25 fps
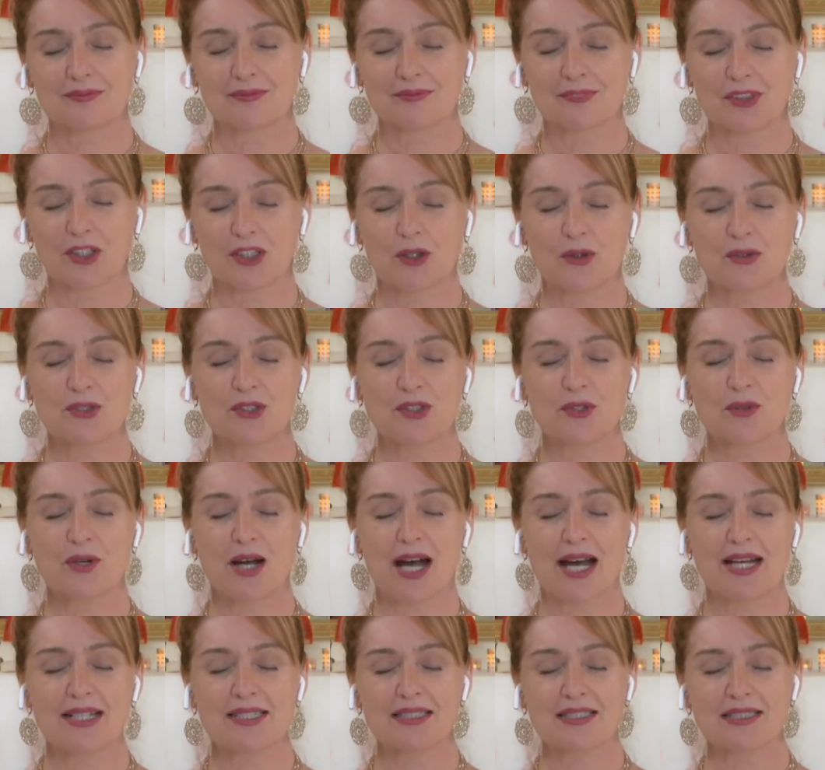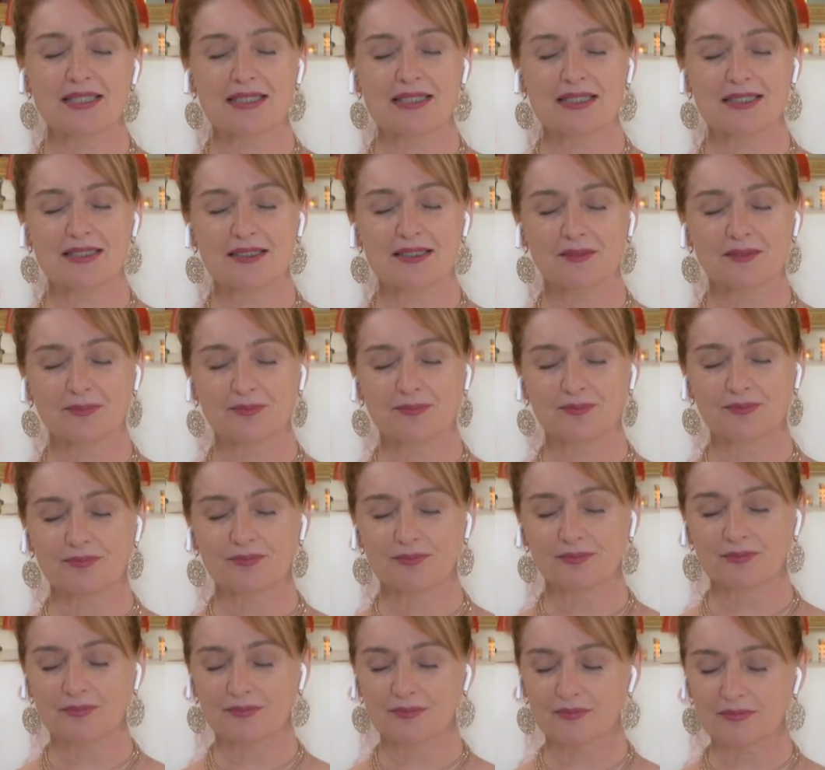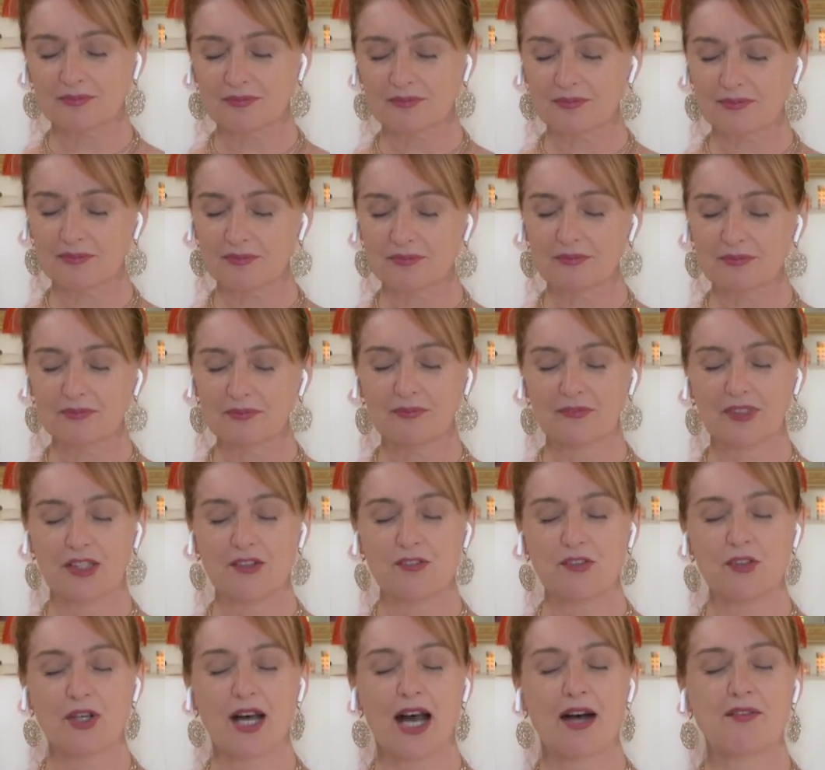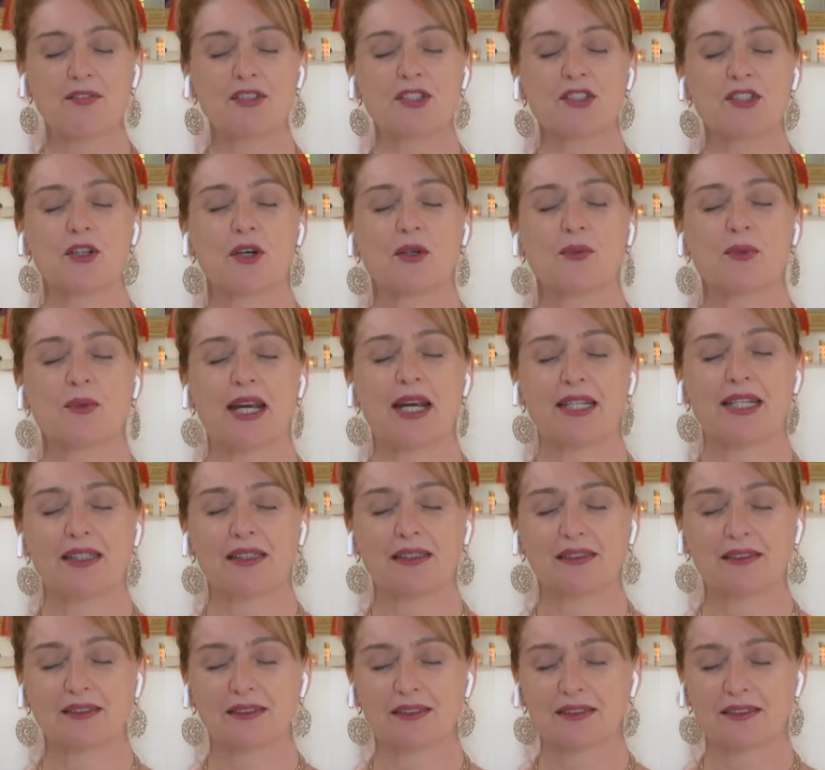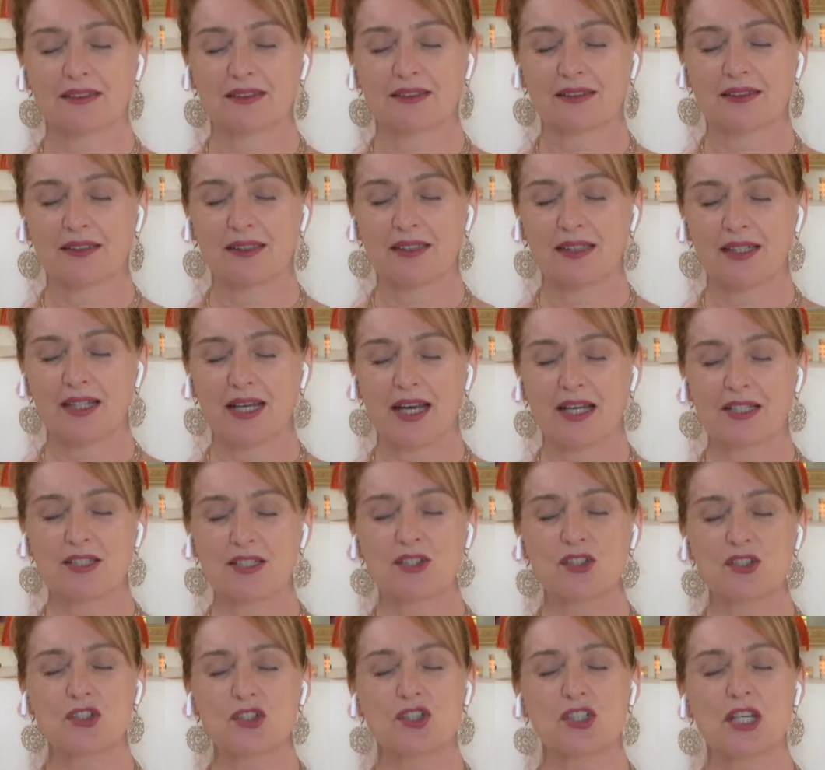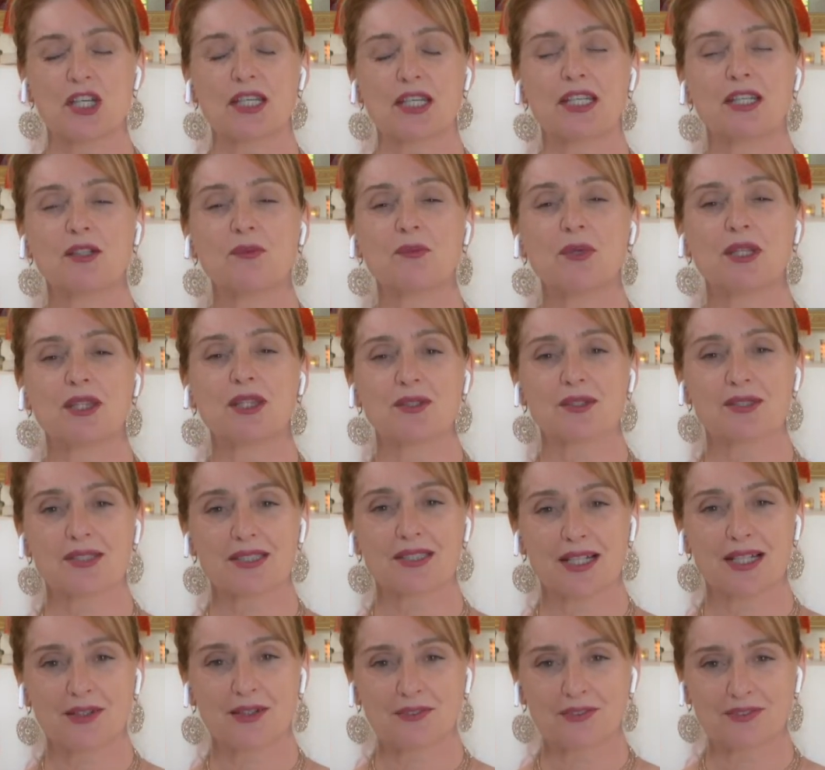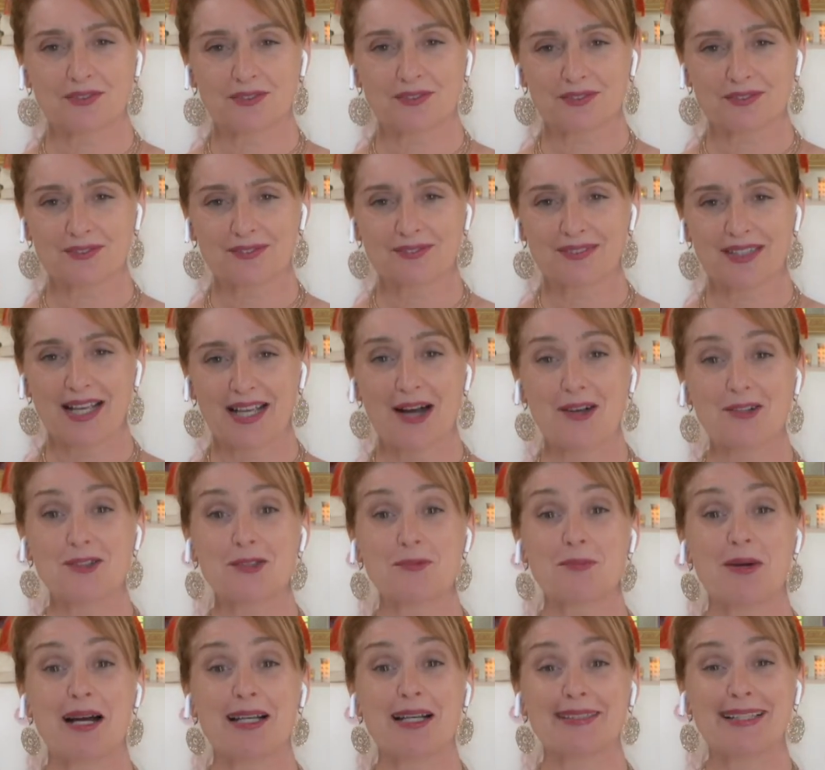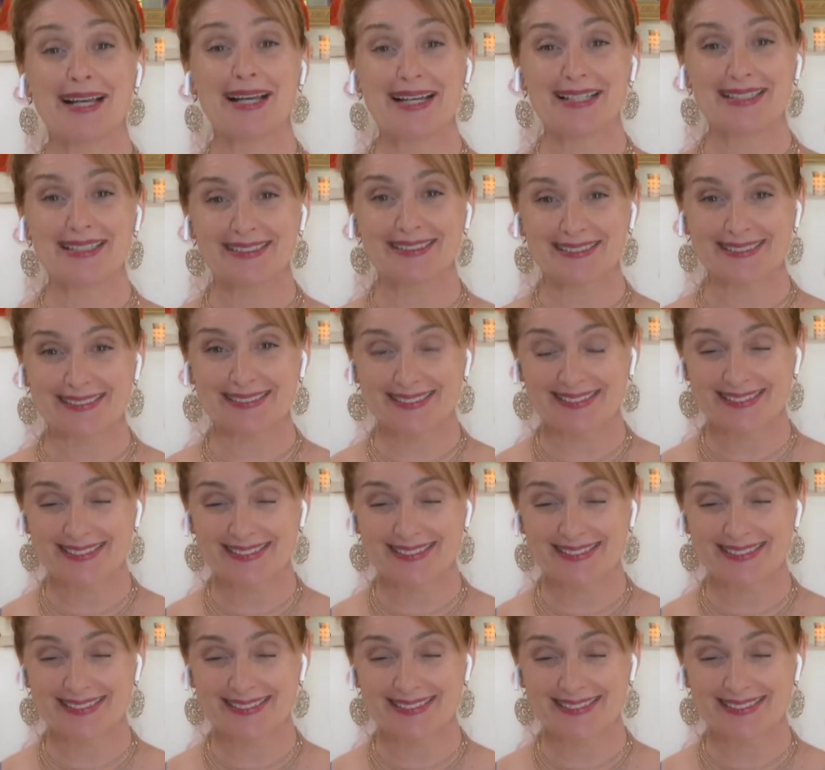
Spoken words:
close your eyes, if you haven't already, and just check in with yourself. How's my light?